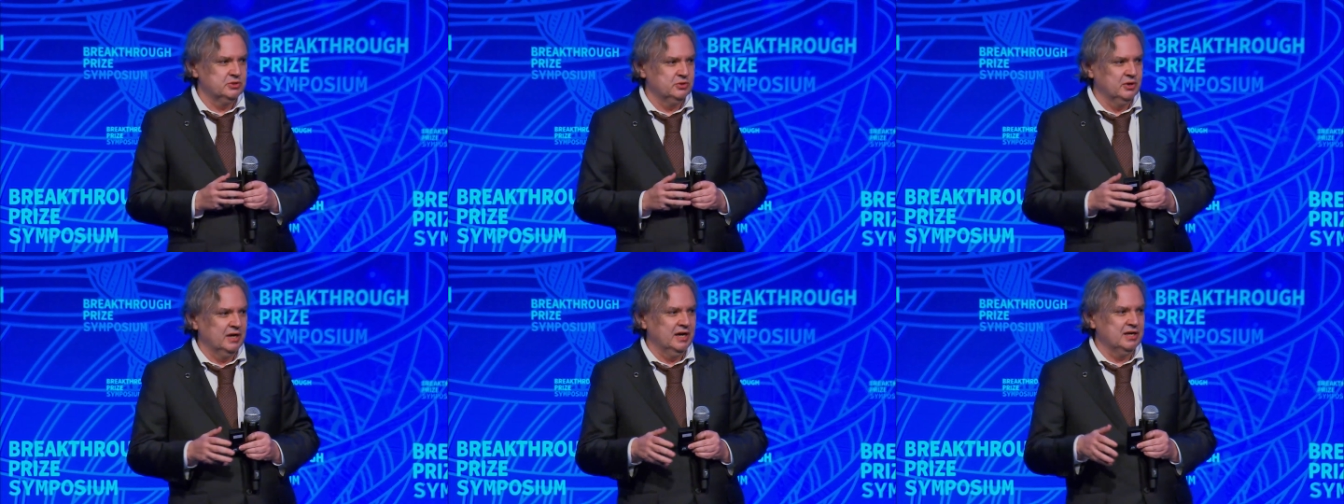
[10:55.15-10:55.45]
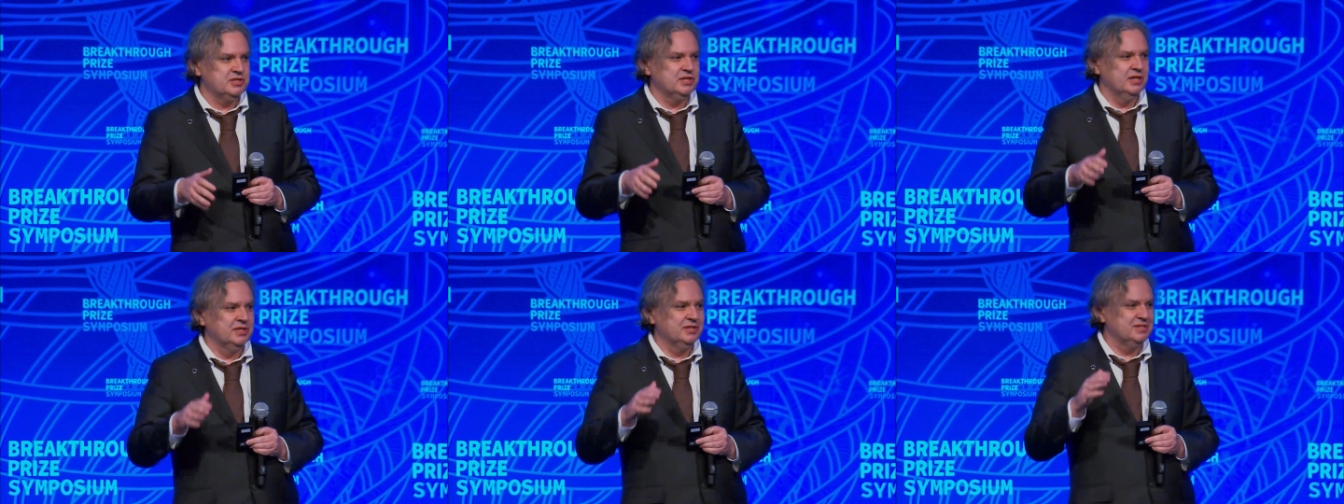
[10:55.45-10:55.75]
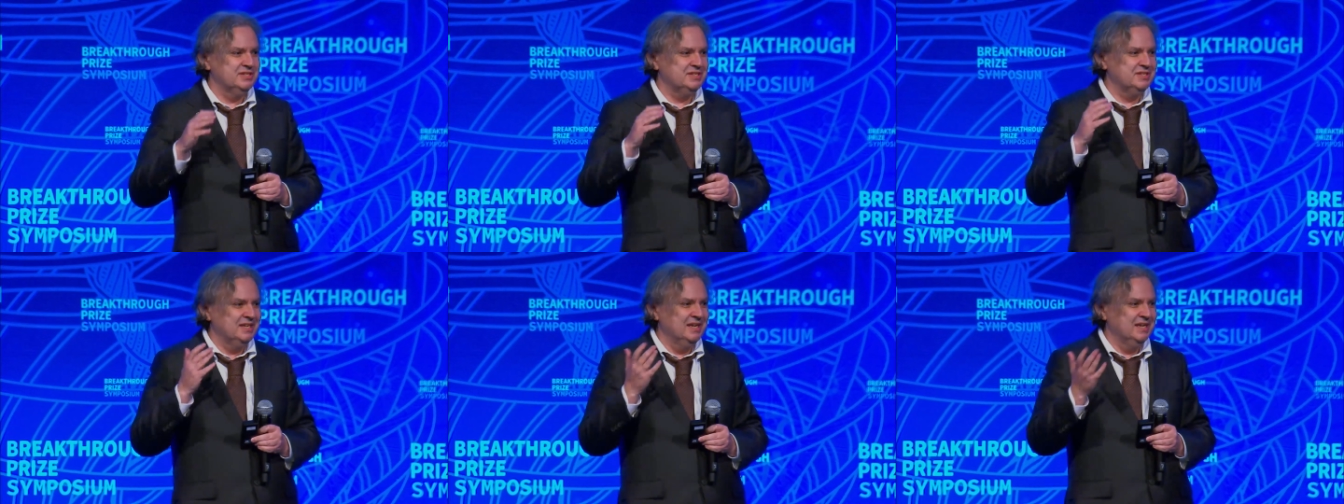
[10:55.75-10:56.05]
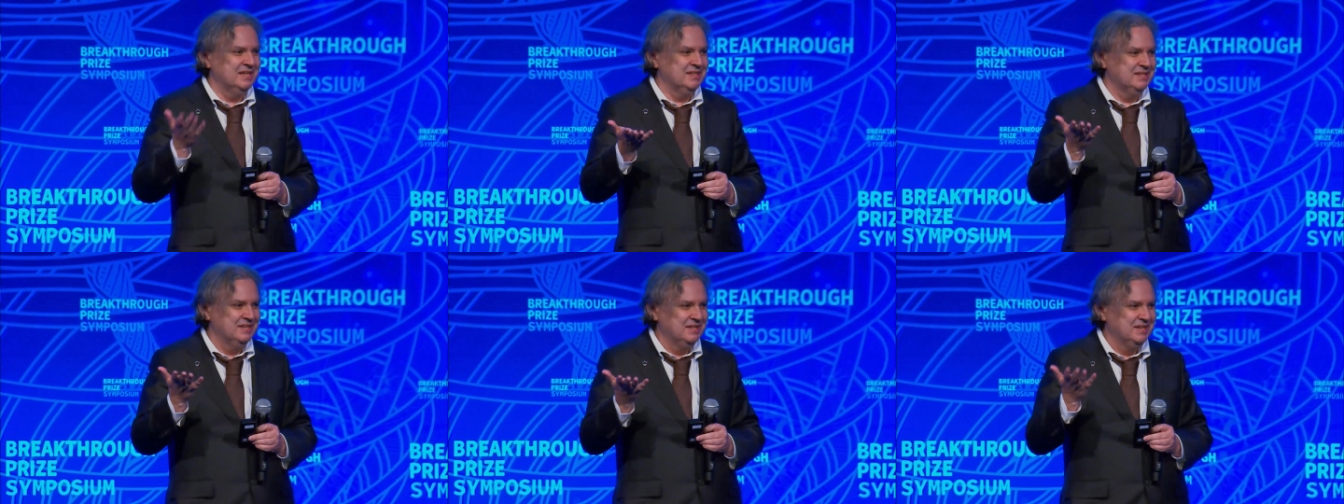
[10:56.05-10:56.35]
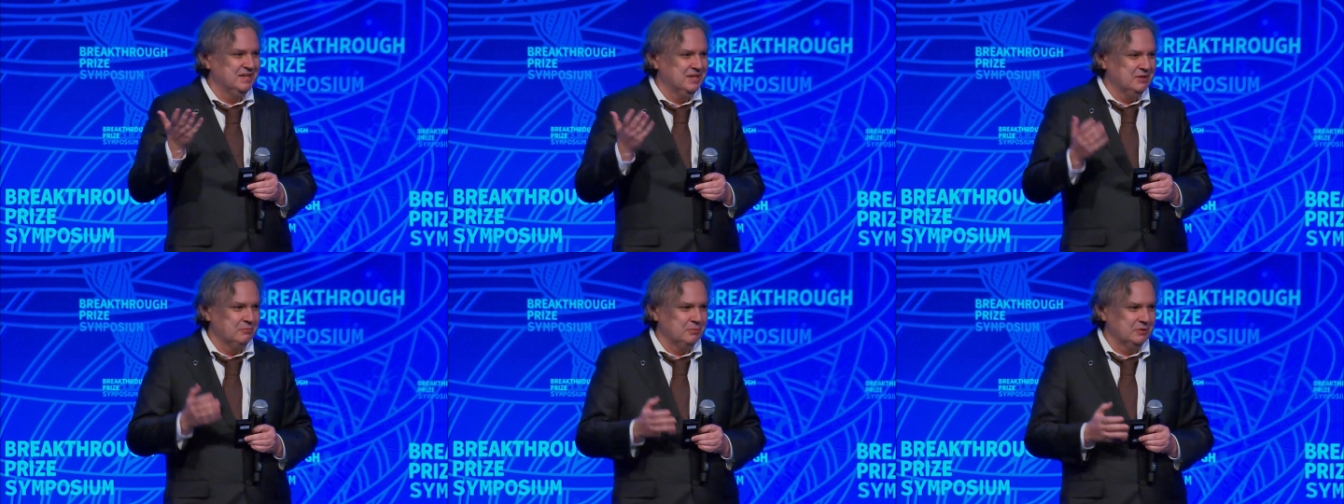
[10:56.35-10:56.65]
To actually understand
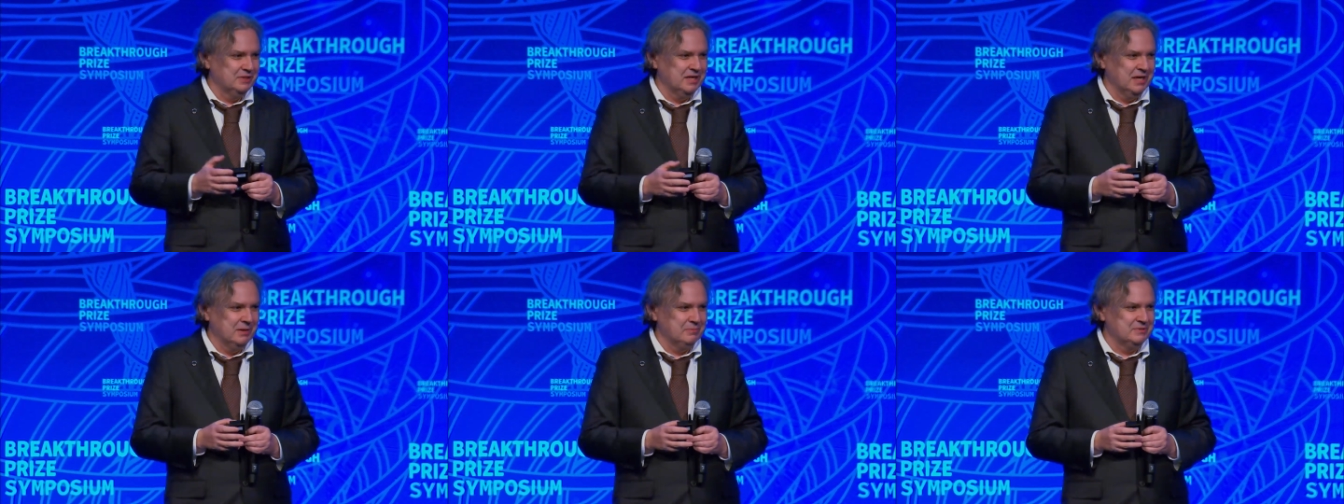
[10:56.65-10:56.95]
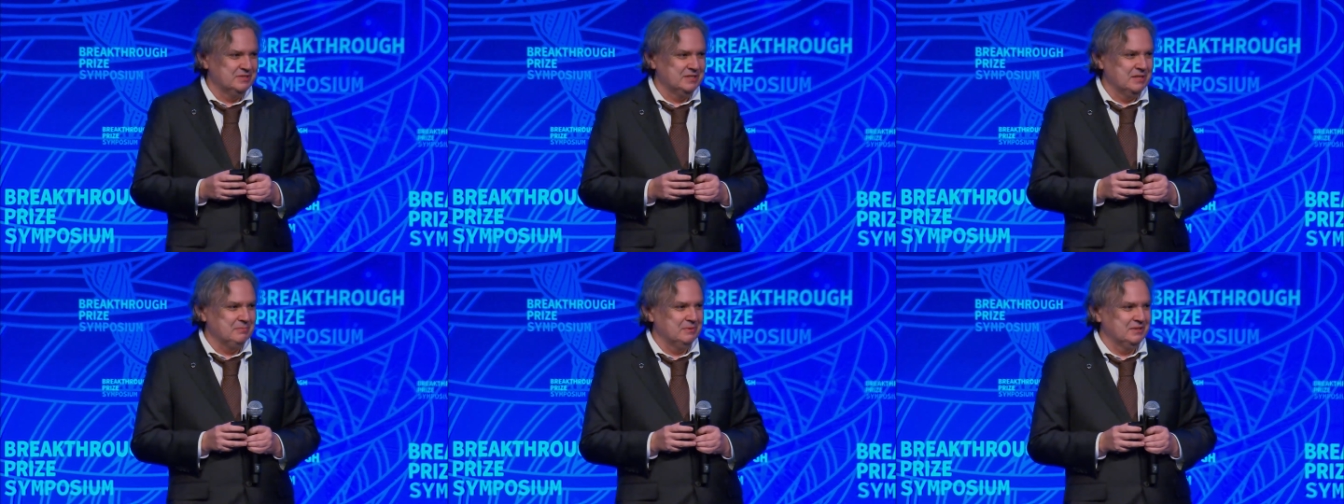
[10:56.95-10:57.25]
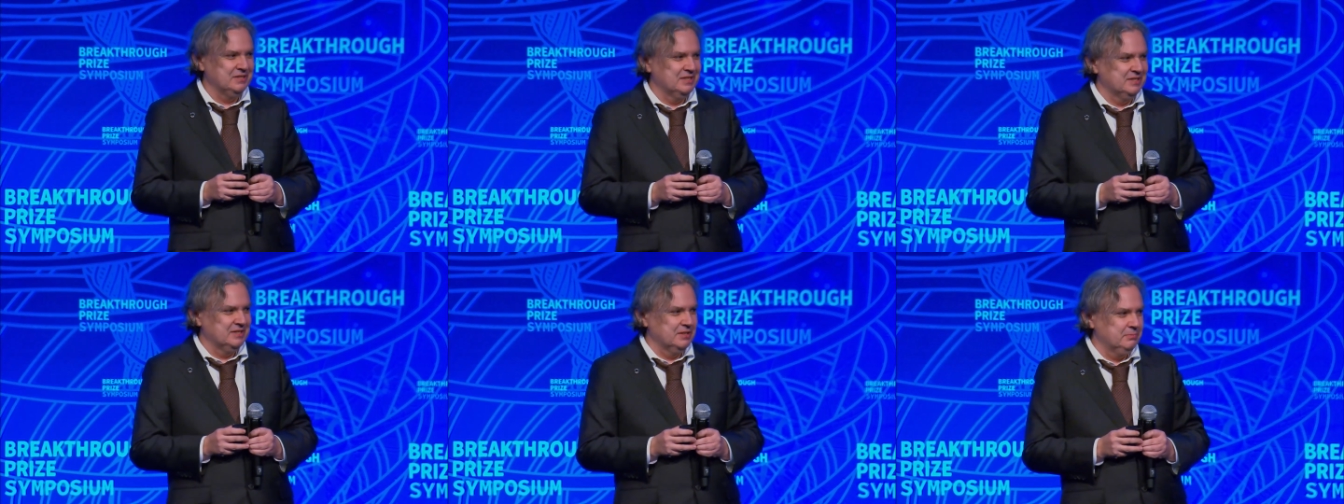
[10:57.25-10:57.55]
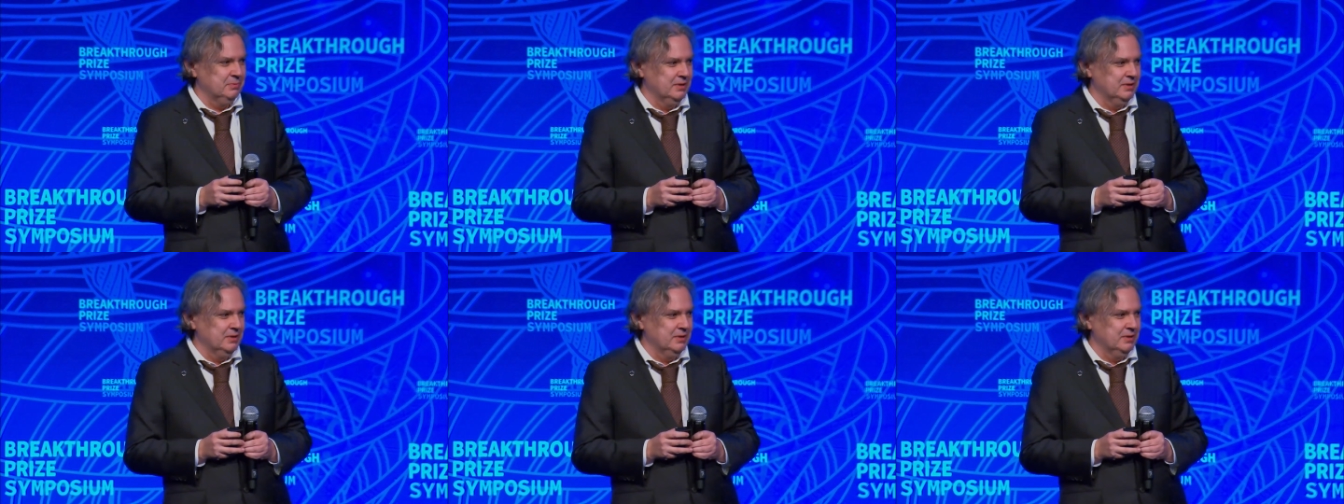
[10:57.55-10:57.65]
what happens in that particular